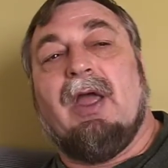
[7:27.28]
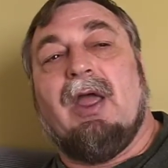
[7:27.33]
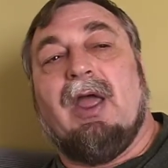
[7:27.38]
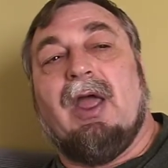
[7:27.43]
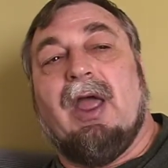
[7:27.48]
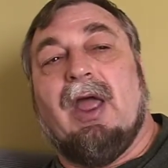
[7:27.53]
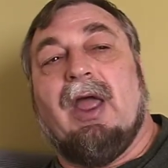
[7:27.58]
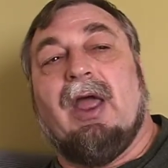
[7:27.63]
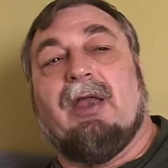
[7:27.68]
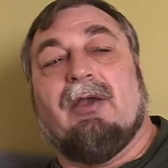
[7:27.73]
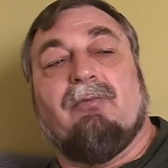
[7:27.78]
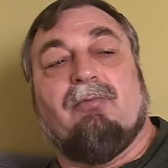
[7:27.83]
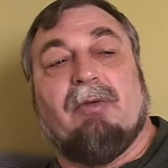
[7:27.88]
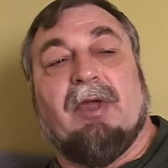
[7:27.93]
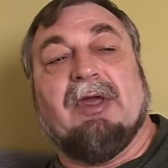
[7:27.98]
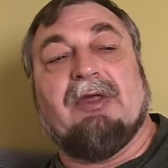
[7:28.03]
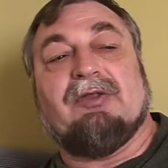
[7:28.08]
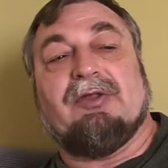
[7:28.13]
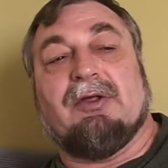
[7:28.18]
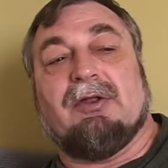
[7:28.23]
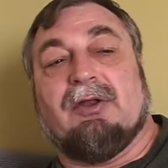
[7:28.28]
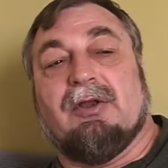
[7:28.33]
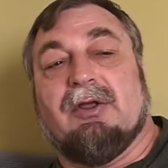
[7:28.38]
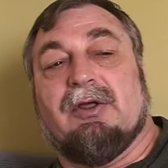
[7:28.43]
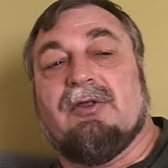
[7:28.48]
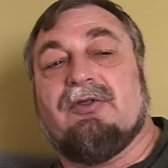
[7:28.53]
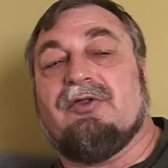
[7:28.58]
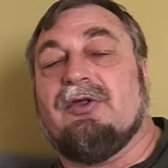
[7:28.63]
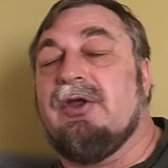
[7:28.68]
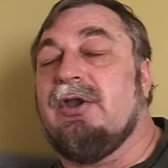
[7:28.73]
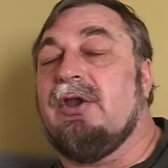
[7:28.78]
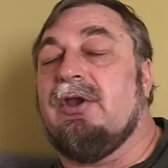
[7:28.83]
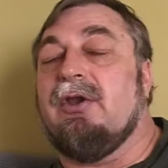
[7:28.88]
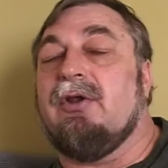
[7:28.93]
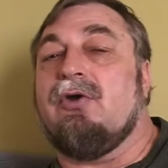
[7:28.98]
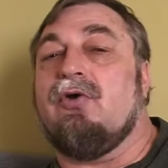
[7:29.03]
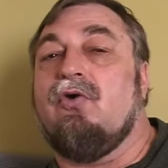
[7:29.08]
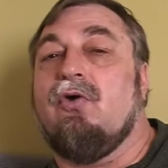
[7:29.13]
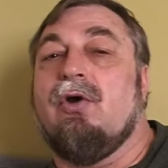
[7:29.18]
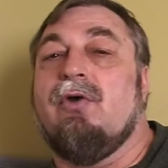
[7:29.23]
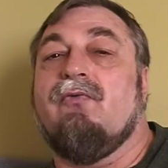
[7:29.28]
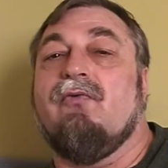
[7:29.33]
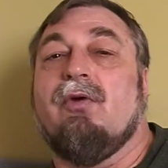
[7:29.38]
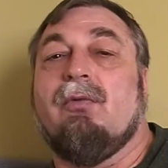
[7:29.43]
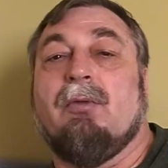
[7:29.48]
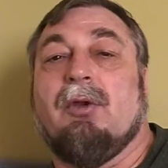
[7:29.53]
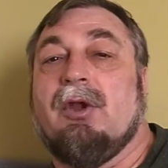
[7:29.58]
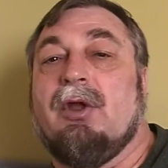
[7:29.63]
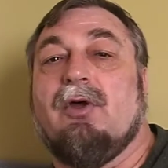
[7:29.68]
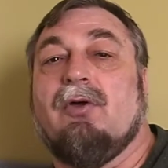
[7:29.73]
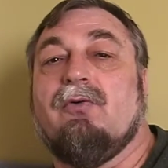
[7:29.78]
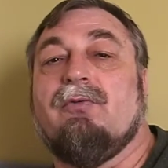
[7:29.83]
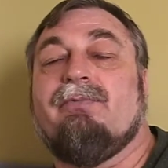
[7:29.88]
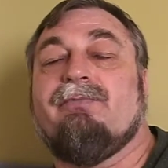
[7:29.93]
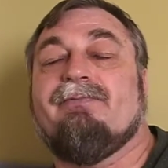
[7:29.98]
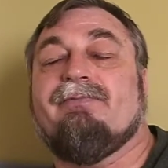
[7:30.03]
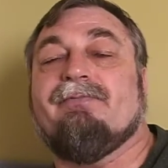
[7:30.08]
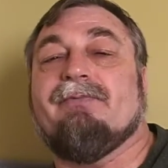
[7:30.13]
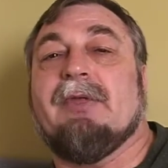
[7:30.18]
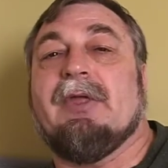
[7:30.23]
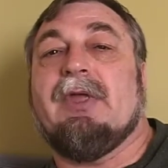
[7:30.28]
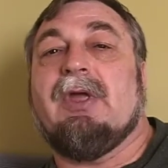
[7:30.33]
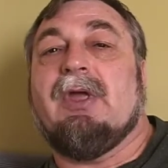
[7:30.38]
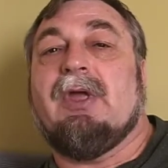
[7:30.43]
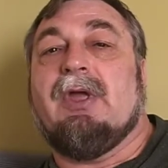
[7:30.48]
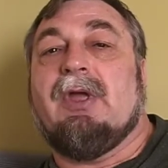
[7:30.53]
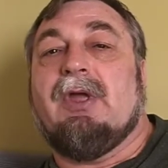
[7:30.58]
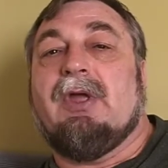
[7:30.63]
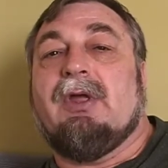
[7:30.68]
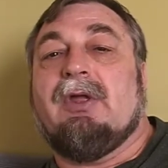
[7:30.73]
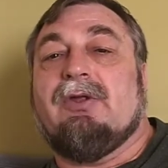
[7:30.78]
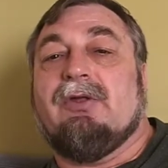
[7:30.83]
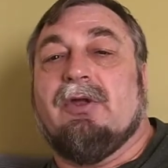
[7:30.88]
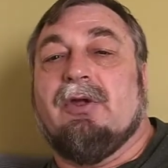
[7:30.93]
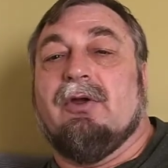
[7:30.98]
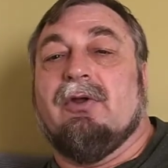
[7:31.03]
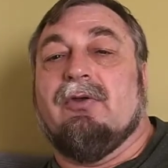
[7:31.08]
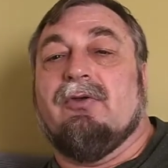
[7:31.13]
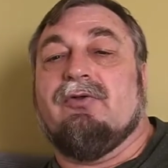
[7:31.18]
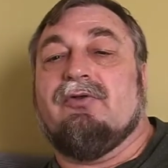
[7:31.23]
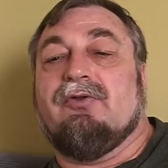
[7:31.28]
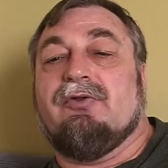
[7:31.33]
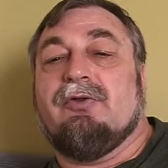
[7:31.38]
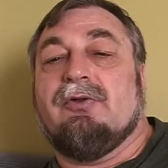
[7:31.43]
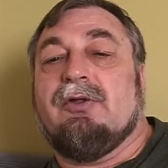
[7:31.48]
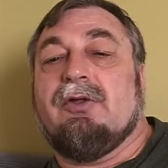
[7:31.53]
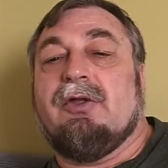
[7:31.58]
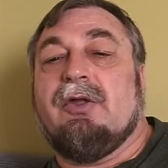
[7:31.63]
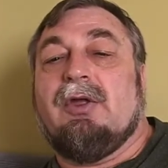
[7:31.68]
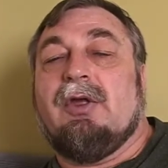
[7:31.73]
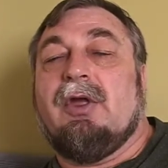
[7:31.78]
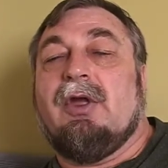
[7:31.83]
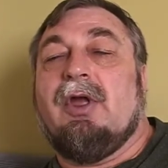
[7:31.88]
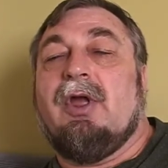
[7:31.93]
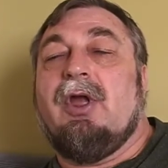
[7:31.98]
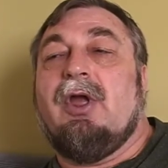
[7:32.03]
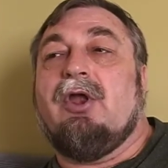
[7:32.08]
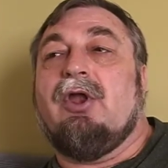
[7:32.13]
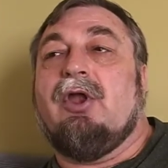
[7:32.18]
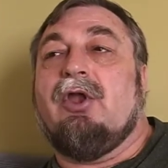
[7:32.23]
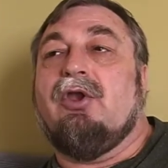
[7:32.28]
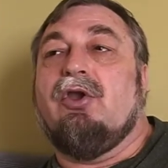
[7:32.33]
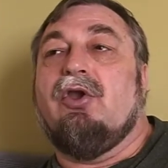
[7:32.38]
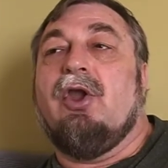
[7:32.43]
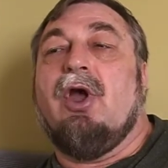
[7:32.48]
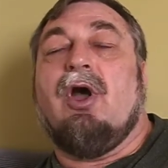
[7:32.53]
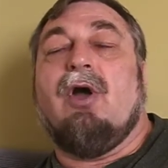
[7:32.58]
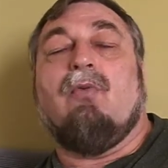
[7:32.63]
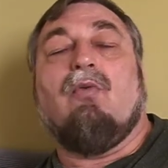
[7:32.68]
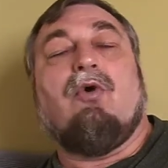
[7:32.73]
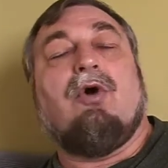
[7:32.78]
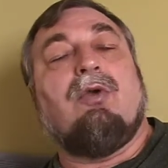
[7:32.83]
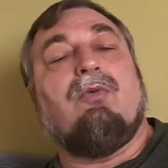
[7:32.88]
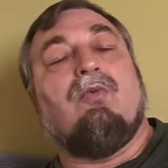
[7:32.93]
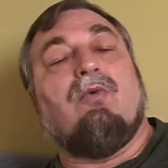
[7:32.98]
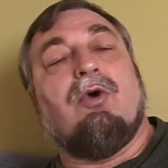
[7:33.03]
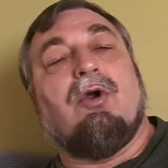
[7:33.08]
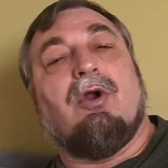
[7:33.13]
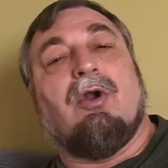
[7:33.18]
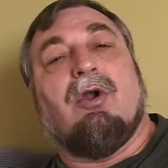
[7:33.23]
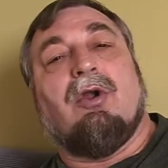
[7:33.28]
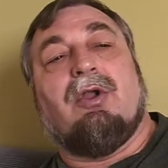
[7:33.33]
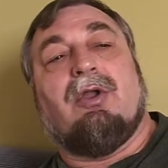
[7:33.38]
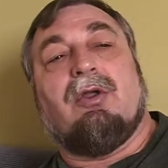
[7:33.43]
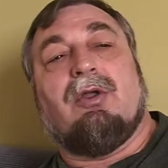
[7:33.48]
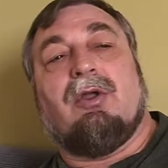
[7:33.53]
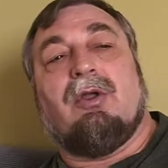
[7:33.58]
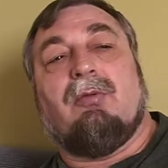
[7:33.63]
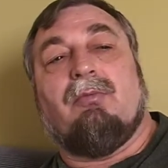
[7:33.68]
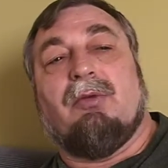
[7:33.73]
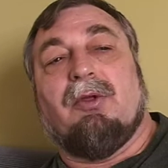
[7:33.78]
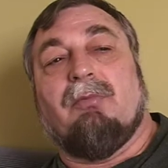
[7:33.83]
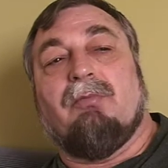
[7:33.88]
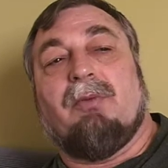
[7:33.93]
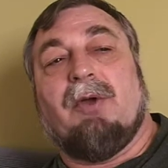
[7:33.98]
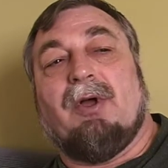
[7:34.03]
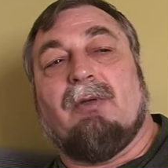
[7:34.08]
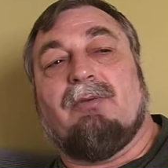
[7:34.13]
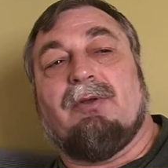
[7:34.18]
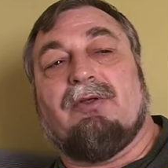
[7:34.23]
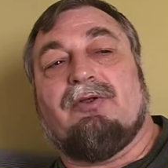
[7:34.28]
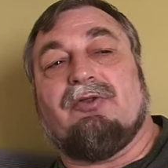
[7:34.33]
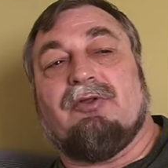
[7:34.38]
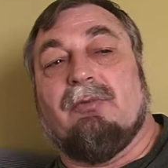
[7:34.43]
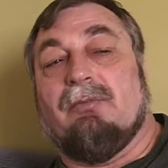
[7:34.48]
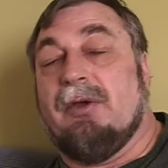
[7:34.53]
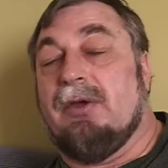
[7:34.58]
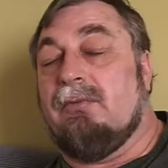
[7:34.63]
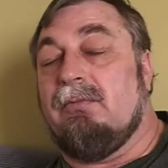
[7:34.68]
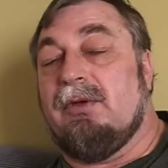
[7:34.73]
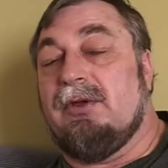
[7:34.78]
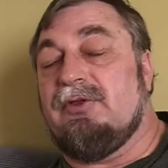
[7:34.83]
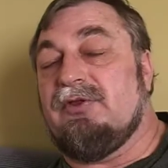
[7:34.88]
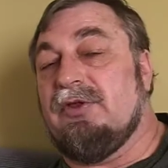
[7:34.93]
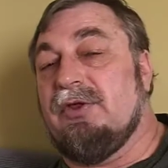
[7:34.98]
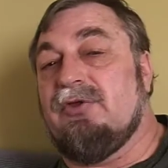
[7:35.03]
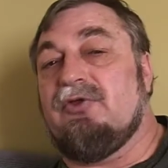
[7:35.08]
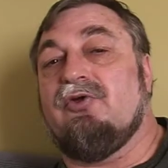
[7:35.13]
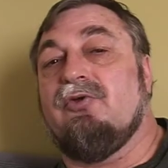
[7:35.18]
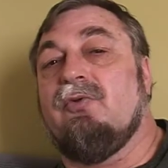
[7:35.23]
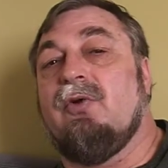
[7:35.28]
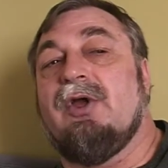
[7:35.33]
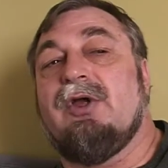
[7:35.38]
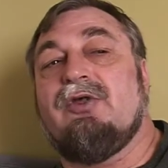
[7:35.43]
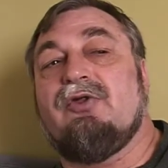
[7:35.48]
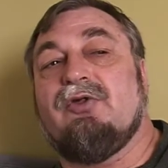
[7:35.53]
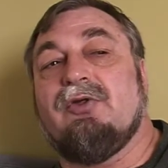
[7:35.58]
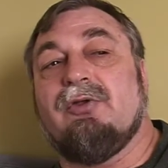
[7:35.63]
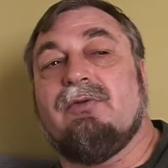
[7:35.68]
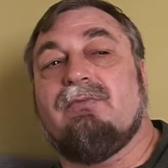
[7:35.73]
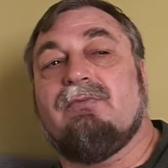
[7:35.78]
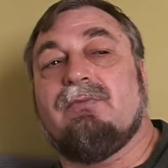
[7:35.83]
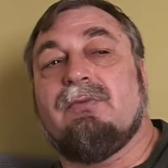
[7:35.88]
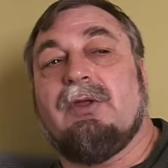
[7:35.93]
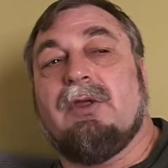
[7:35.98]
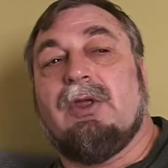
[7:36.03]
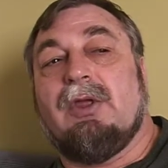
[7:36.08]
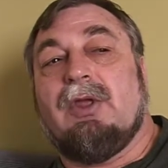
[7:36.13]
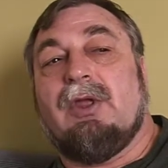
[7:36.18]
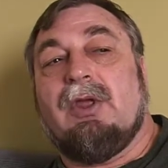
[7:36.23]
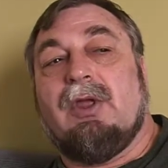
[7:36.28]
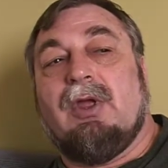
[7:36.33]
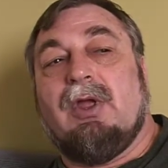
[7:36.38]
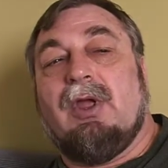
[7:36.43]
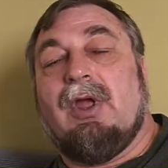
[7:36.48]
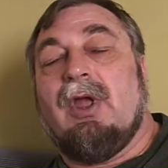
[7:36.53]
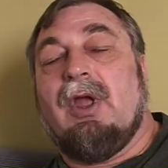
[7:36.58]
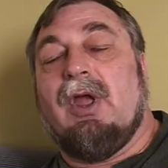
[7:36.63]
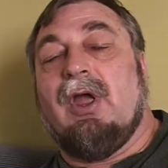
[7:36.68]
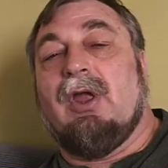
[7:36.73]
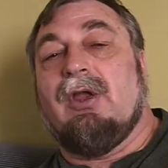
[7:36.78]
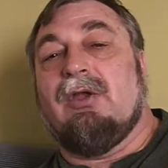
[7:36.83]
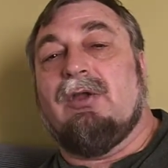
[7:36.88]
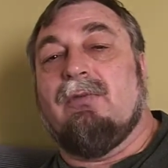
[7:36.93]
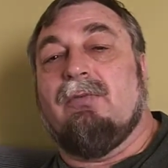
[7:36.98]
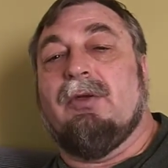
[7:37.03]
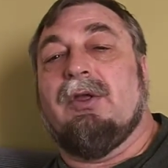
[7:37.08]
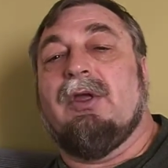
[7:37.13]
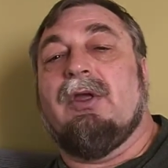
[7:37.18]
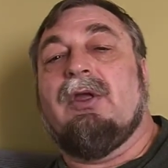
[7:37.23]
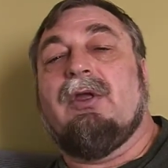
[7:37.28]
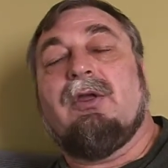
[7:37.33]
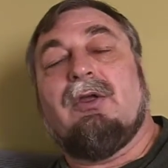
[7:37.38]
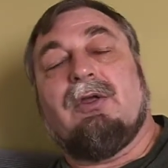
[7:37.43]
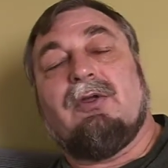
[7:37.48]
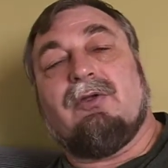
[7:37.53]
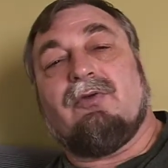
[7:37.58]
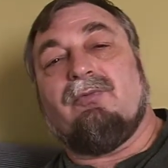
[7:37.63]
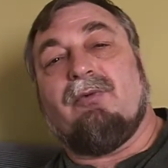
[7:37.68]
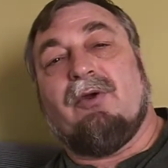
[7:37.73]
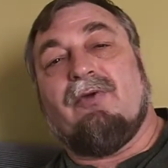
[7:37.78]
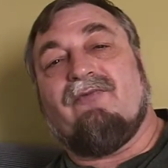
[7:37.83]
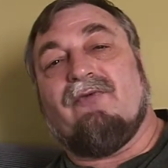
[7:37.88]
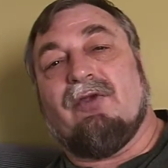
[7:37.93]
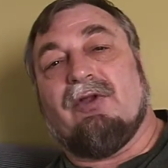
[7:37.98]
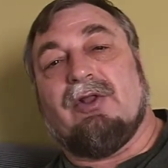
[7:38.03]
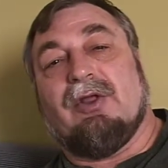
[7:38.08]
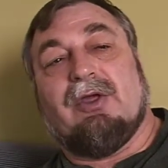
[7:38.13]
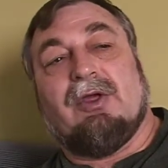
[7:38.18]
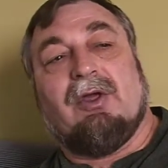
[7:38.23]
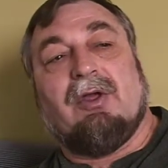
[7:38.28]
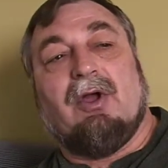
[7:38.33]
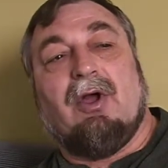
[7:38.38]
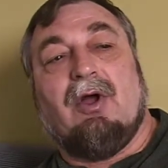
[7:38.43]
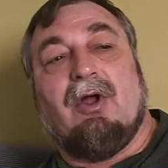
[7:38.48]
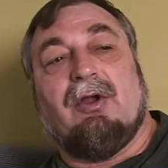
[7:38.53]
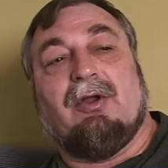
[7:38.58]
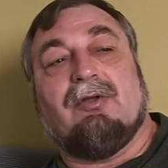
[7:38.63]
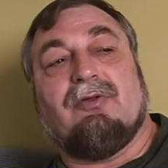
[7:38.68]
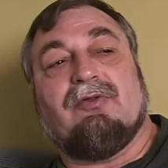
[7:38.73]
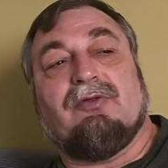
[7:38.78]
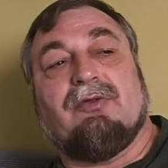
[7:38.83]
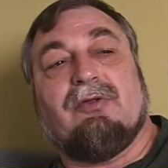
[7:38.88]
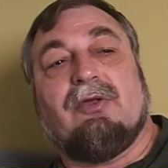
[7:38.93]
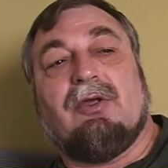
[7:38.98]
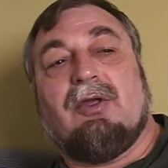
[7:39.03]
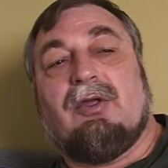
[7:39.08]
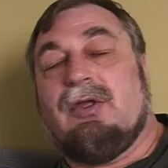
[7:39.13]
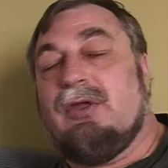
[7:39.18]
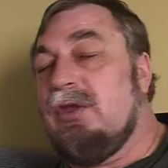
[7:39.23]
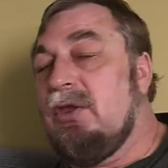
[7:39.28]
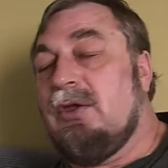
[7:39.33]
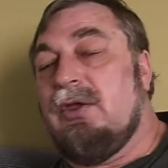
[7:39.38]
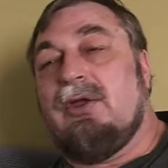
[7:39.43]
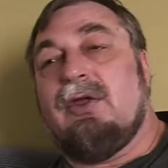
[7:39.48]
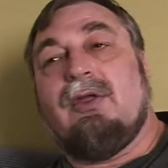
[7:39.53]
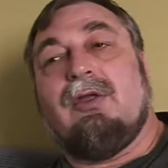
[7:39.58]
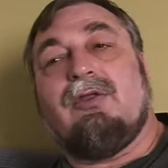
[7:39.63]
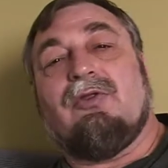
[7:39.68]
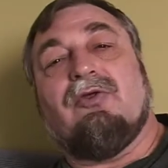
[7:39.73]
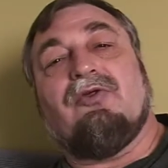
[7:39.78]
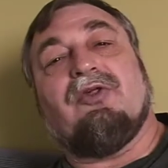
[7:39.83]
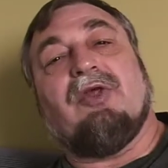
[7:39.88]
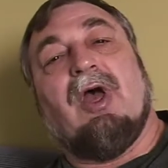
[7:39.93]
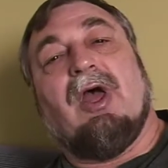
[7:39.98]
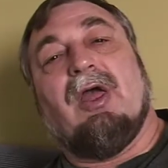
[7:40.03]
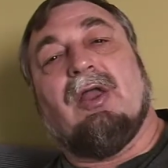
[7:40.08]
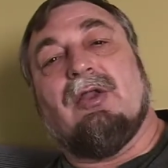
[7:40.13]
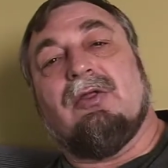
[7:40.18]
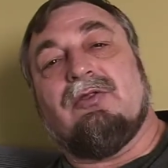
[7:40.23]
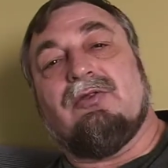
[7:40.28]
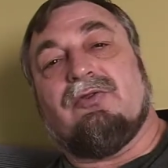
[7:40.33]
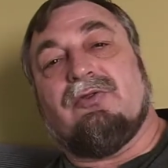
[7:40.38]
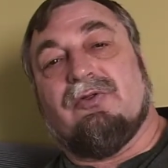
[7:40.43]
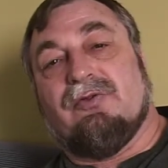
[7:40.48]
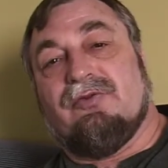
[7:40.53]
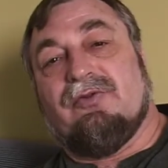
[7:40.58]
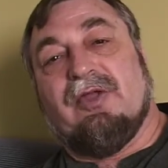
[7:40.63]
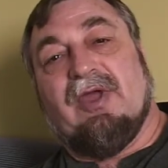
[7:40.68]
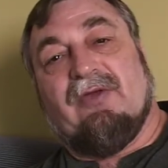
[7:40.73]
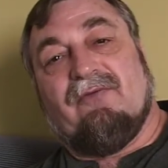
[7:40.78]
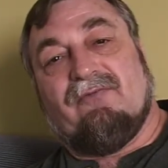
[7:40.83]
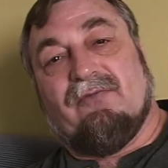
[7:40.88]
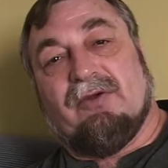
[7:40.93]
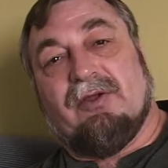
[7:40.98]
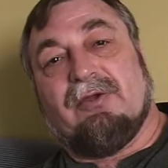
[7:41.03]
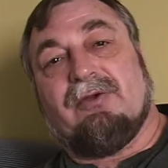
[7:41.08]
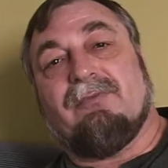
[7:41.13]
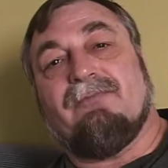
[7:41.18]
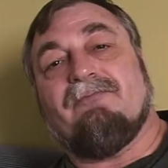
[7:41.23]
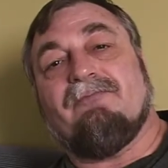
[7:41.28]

and basically sitting in a courtroom alone. There's not one word been published about my situation, and to be perfectly honest, the silence is deafening.